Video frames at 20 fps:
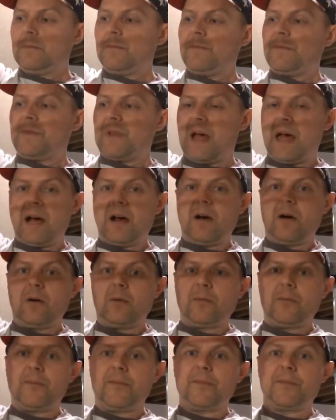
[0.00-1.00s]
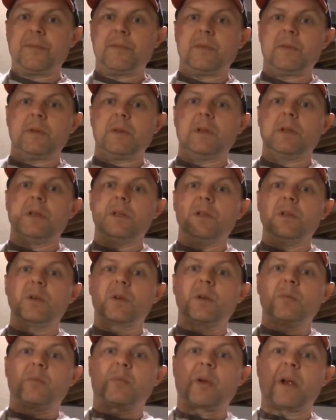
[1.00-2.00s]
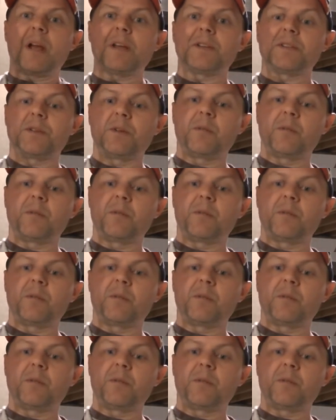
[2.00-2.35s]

Now, you could press